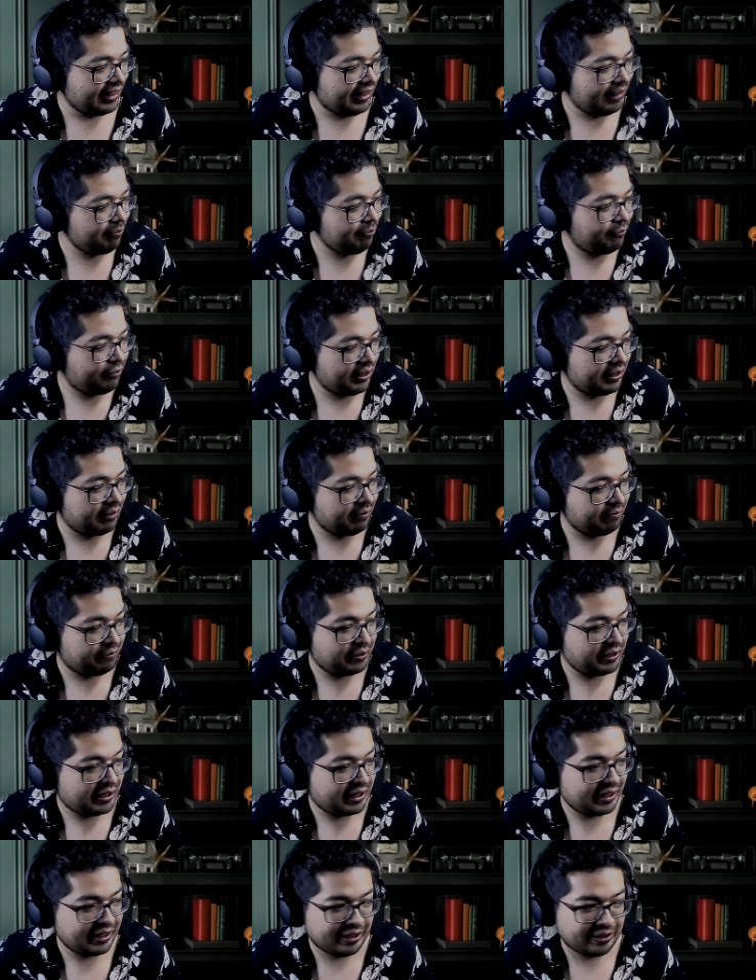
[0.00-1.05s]
I'm fucking
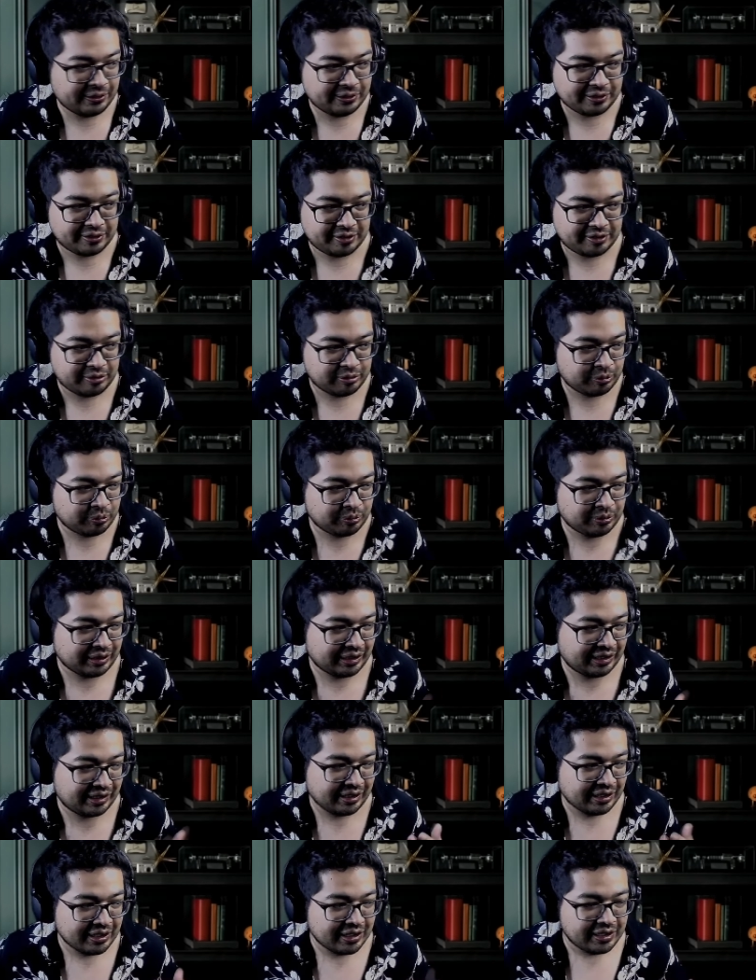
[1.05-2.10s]
freaking out because he's
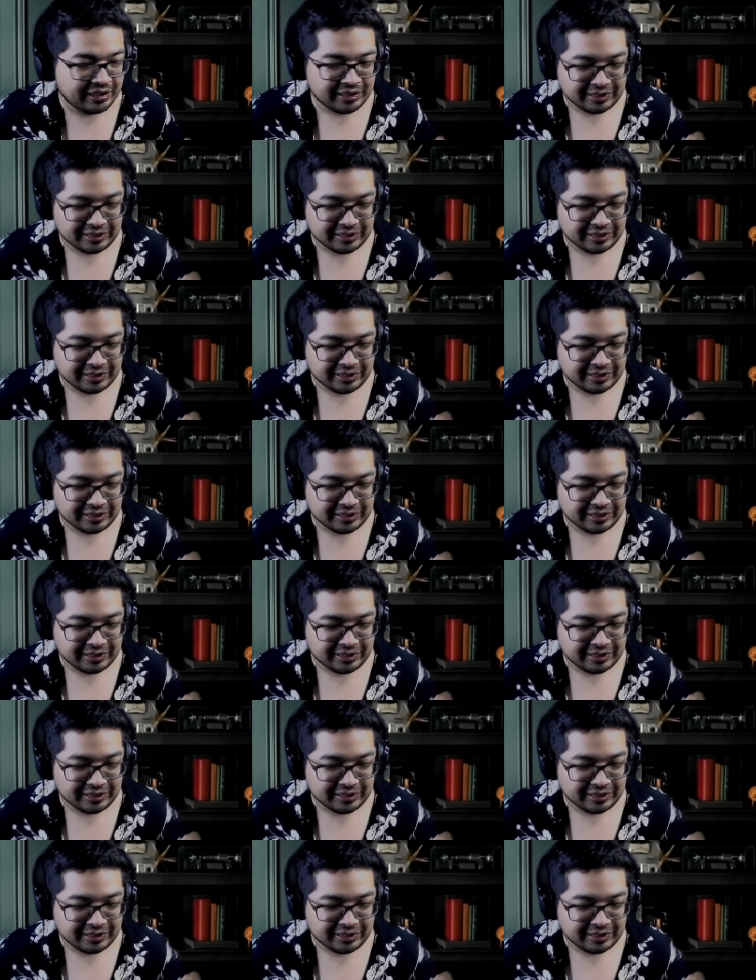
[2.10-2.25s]
like,